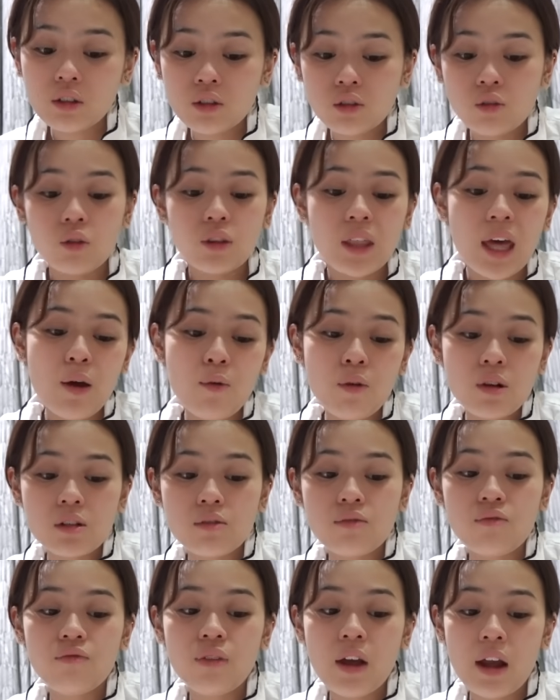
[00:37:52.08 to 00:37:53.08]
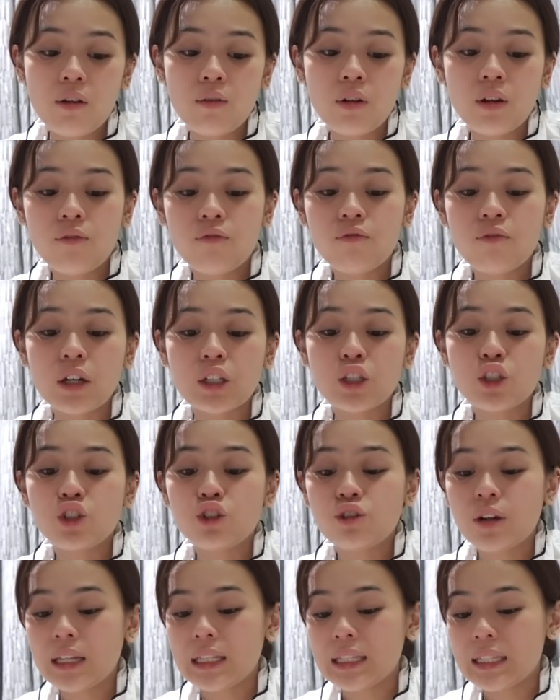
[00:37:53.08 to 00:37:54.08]
So that was very
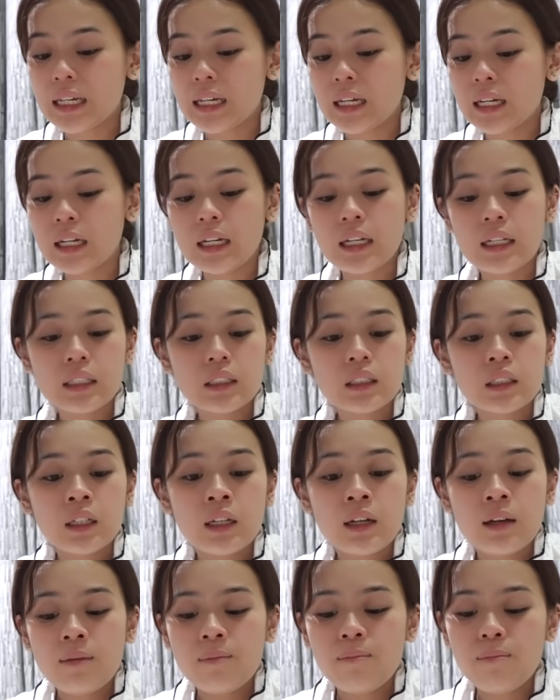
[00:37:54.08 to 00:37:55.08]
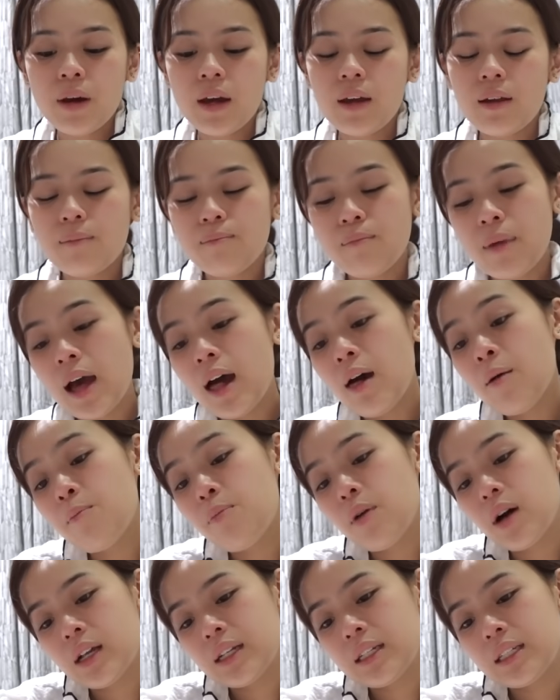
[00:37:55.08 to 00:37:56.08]
frustrating. But Mel
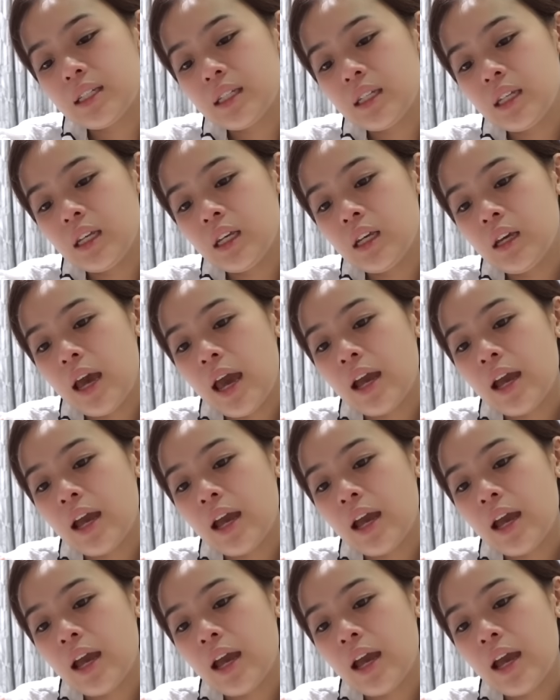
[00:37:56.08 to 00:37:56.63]
bought the